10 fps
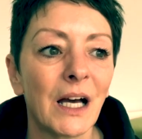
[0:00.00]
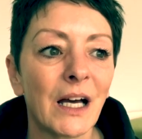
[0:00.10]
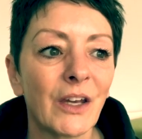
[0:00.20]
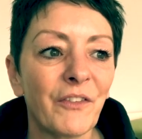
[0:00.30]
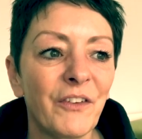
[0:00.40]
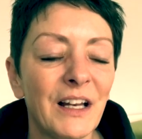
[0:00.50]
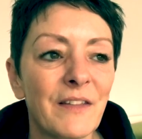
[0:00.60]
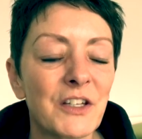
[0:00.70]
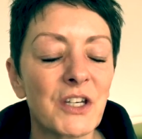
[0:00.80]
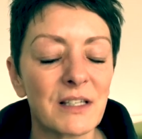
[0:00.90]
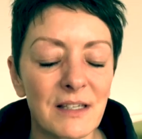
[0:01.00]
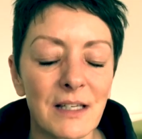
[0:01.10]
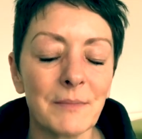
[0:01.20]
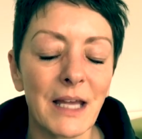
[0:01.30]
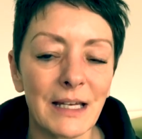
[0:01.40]
And I'm feeling that just as
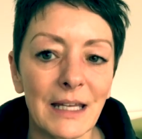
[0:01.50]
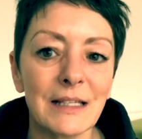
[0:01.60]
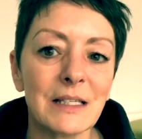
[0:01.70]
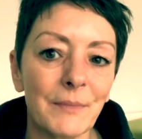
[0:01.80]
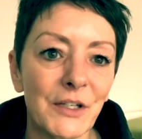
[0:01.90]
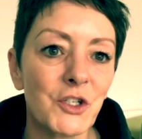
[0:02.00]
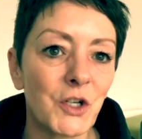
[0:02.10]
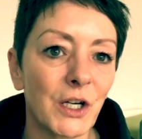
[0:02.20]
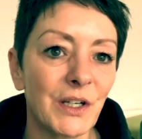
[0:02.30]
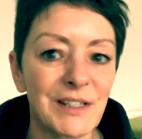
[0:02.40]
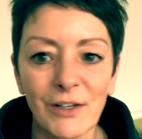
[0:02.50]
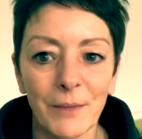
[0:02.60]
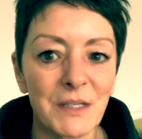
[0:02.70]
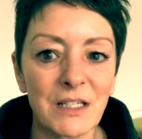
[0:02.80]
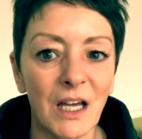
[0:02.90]
I'm getting into my stroke, it's
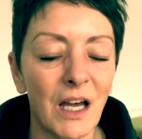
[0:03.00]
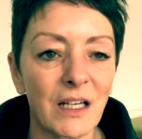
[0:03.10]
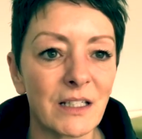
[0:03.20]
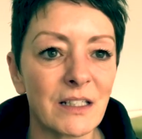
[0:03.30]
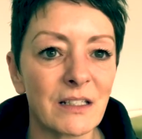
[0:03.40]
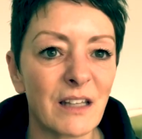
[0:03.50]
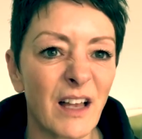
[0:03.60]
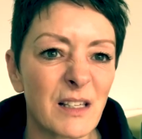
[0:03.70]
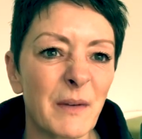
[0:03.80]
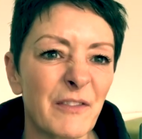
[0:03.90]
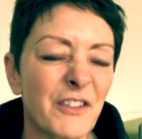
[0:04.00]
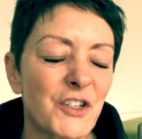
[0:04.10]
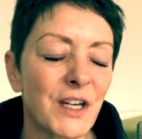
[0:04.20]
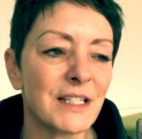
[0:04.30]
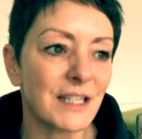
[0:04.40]
time to turn, and that's a bit
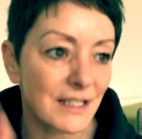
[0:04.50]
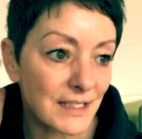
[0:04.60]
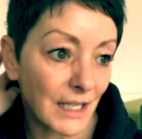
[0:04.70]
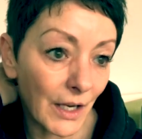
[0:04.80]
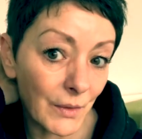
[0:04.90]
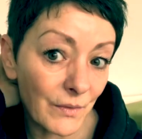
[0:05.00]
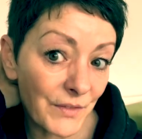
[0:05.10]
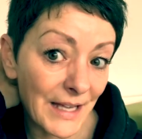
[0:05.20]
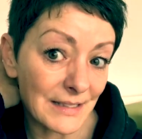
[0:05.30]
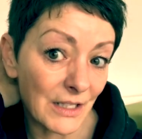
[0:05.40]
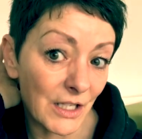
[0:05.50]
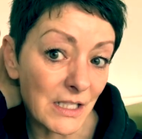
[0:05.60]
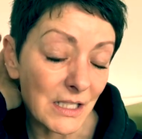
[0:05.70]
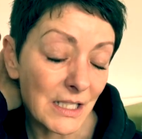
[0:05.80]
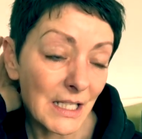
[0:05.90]
frustrating. So that's
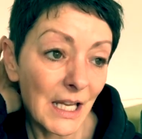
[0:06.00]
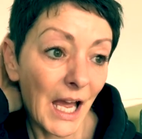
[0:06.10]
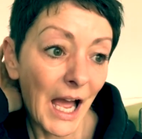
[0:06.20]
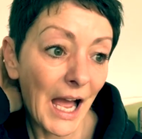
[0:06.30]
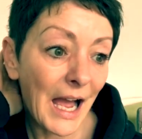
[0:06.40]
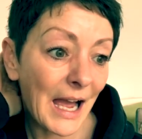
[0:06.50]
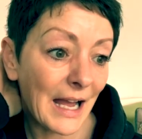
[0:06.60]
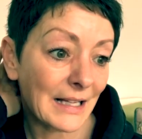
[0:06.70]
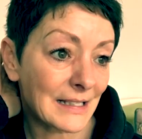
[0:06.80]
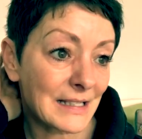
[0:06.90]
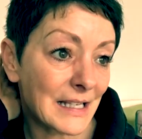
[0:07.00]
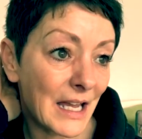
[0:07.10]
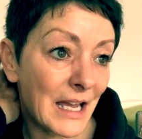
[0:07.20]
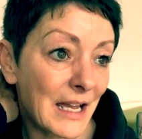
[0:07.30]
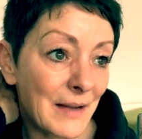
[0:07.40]
good. And
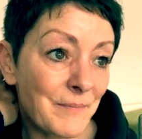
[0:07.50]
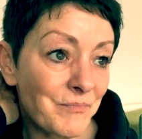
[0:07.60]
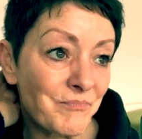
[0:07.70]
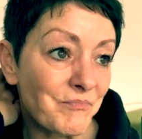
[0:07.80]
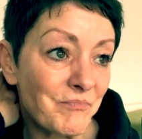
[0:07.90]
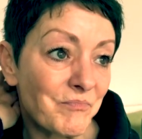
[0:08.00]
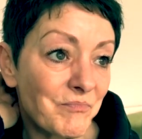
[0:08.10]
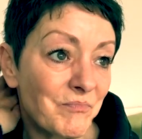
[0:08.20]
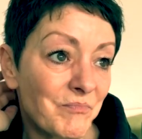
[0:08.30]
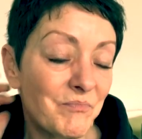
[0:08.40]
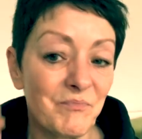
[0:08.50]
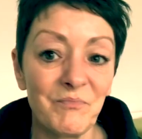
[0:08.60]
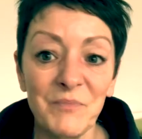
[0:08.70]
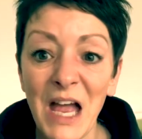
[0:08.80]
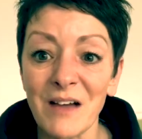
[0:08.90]

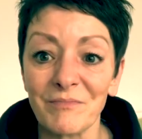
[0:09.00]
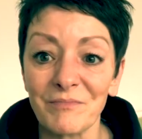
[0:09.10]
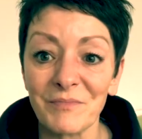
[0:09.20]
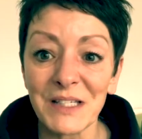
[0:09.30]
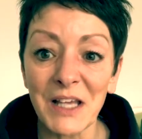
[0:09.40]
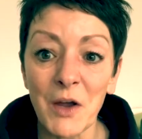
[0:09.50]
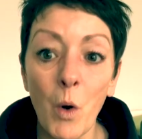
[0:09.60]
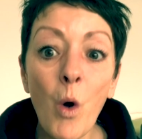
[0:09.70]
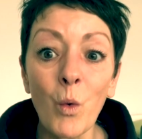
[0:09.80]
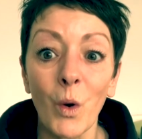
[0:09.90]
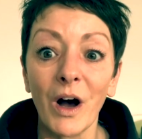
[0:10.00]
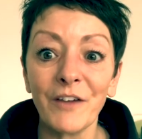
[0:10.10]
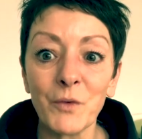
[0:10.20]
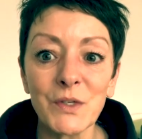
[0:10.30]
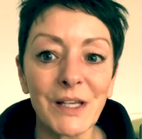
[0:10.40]
yeah, so, oh,
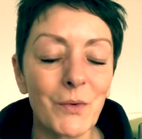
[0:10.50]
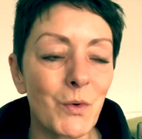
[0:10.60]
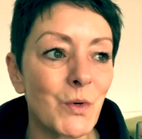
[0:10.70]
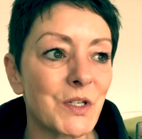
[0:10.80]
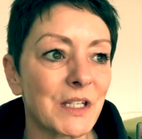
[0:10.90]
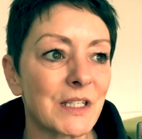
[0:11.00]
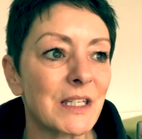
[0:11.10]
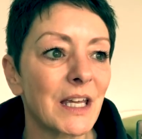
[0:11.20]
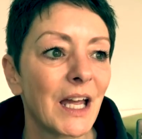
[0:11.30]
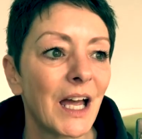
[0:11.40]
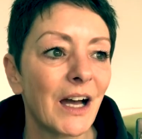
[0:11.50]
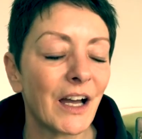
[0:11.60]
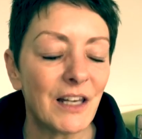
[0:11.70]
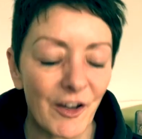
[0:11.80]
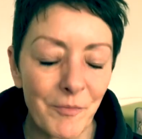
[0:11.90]
I've also ordered,
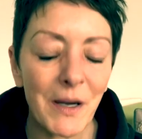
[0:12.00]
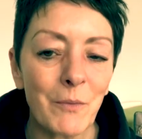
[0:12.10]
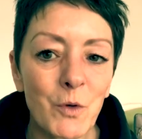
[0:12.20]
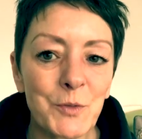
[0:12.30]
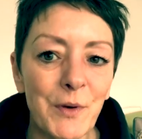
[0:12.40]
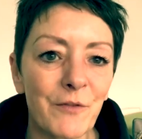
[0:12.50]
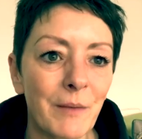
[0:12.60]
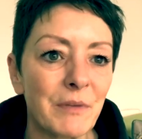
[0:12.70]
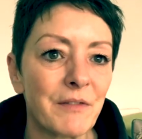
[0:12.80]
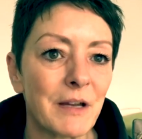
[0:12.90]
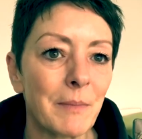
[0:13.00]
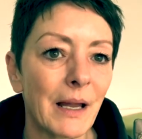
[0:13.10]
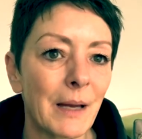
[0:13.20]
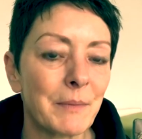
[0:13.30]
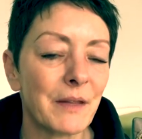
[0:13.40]
I love my waterproof MP3
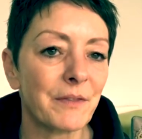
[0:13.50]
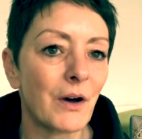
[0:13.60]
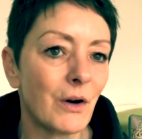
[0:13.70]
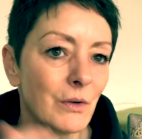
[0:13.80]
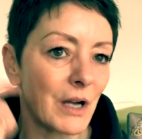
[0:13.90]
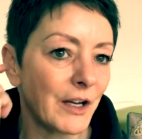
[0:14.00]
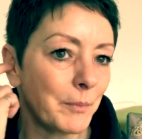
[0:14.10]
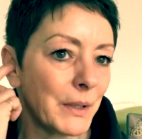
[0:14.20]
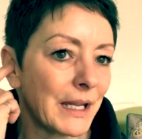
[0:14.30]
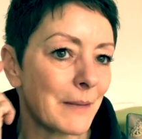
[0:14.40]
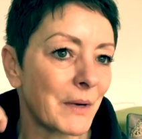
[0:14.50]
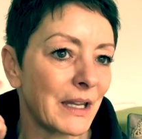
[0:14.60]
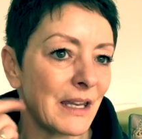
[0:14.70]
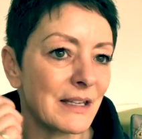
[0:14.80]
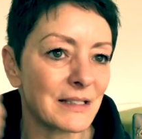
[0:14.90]
player, but the whole kind of putting it in my
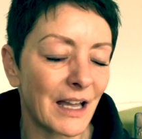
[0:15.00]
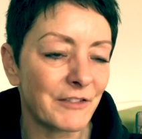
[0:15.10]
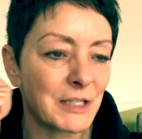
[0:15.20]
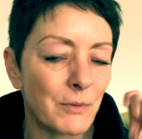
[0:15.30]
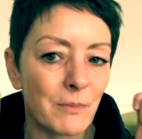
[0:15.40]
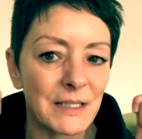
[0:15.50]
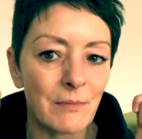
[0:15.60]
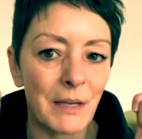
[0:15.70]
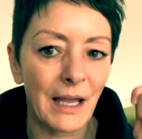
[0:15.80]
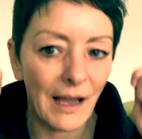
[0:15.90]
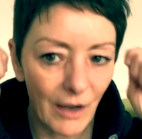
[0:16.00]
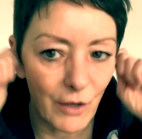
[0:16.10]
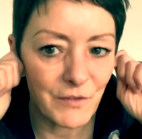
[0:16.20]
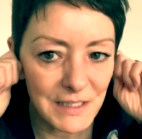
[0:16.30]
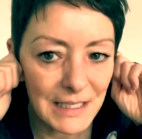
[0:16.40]
ears and having to put my swimming hat
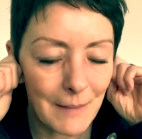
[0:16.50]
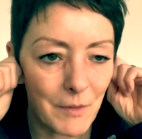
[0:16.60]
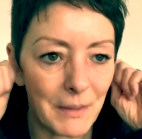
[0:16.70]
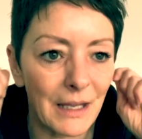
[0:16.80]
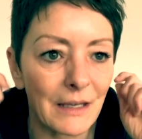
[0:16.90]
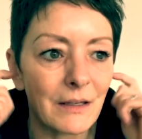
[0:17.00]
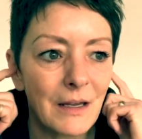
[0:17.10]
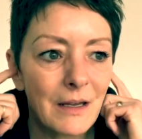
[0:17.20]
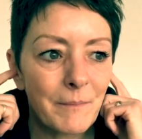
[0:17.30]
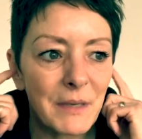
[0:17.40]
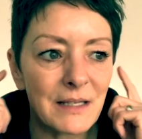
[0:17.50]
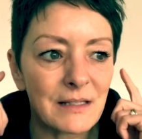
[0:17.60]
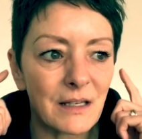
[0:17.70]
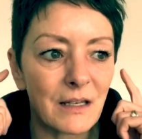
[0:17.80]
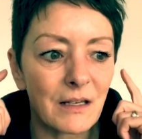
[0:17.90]
over to keep them in
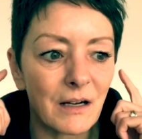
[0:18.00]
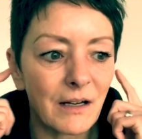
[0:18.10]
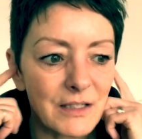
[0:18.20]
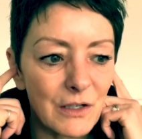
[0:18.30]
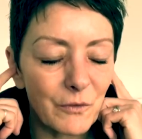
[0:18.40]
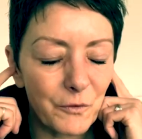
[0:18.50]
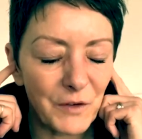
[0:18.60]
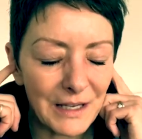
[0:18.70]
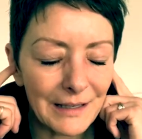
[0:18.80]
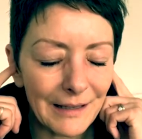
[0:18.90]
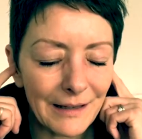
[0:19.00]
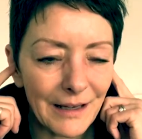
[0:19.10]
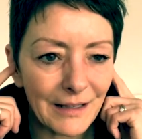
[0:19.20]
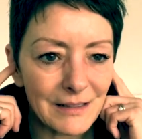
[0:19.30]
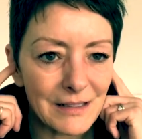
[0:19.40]
means that I do feel it.
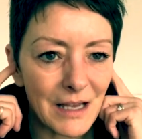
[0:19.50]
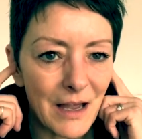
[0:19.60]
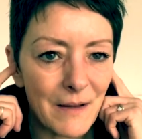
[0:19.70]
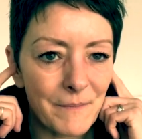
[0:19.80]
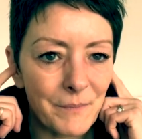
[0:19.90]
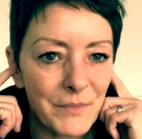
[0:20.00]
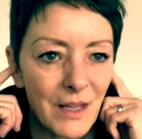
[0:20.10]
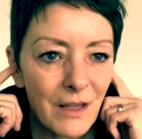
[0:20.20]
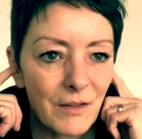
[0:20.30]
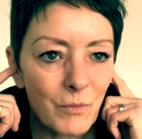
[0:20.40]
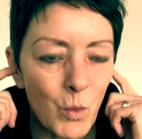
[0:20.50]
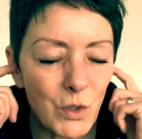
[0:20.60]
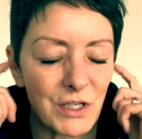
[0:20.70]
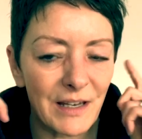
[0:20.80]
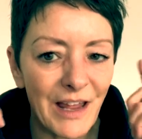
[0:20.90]
And
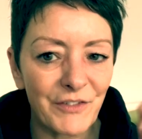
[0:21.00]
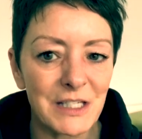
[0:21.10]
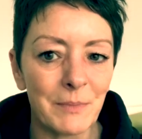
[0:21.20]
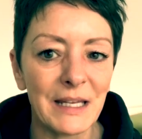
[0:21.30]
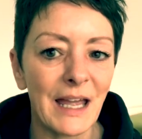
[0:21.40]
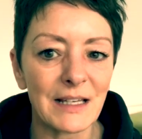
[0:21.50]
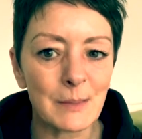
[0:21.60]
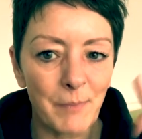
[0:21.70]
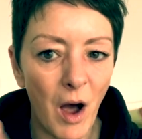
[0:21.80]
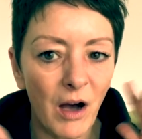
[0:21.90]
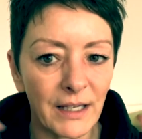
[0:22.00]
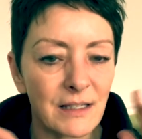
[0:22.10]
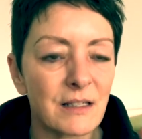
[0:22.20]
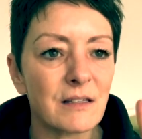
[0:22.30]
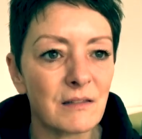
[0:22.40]
water inevitably gets
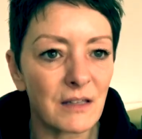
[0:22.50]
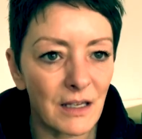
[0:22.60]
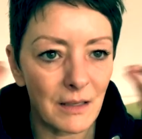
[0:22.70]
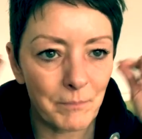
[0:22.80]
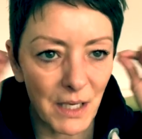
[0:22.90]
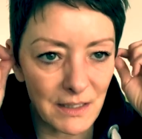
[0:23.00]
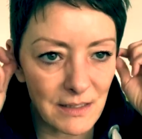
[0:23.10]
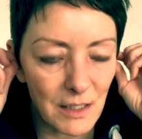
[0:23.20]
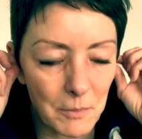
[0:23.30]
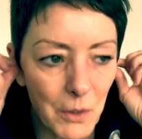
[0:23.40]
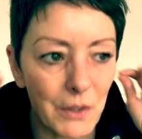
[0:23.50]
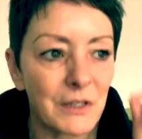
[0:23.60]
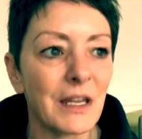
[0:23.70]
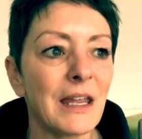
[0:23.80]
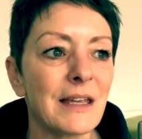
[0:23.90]
behind the buds that you put in
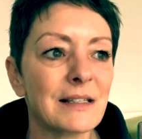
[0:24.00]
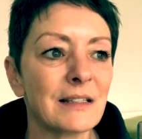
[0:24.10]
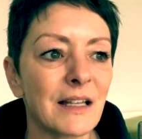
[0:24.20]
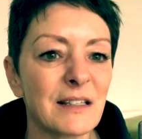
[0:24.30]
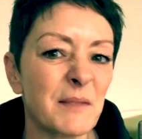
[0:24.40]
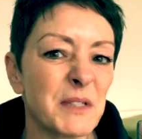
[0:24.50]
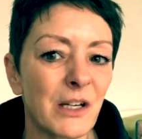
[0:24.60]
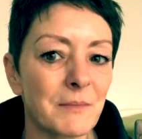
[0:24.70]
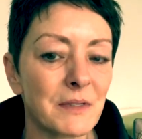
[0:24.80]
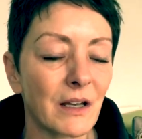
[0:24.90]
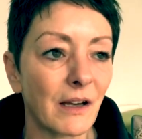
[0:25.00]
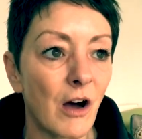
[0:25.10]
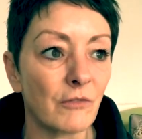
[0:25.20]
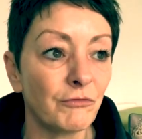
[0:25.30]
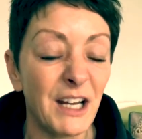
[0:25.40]
your ears, and then sometimes I
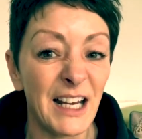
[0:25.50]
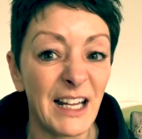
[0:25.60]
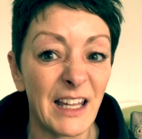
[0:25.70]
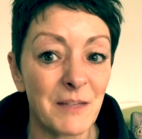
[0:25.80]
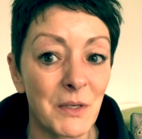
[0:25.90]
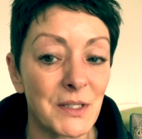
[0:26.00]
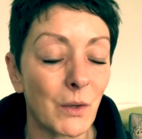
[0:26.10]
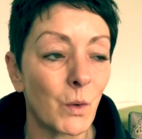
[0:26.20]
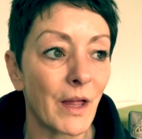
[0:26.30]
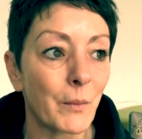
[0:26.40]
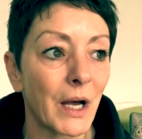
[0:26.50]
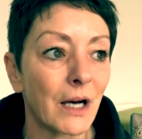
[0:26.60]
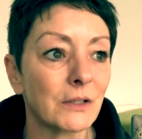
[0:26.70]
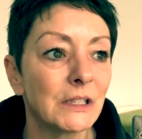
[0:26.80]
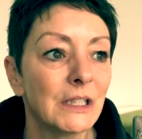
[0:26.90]
can't really hear the music all that
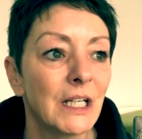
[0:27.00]
well.